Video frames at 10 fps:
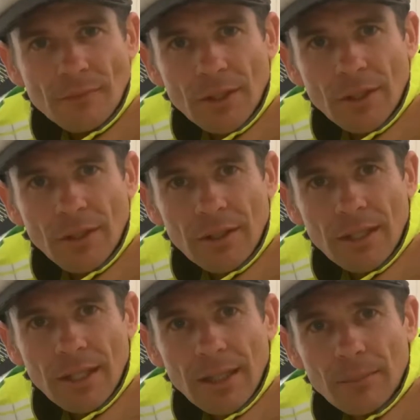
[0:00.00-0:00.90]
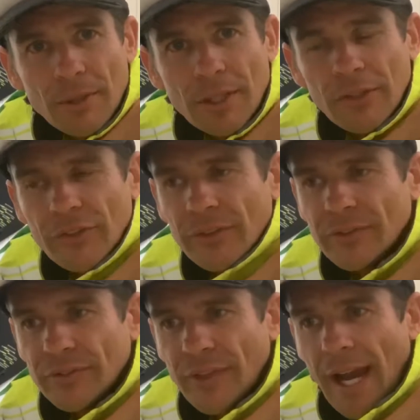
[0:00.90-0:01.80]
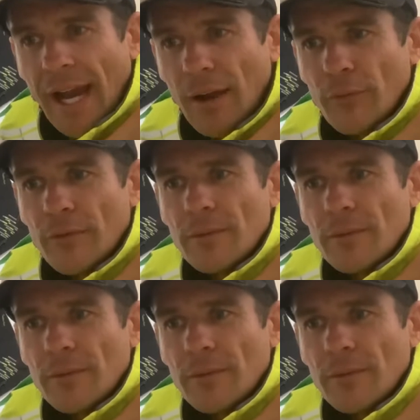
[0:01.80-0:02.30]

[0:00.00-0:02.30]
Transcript: Yeah. Because they have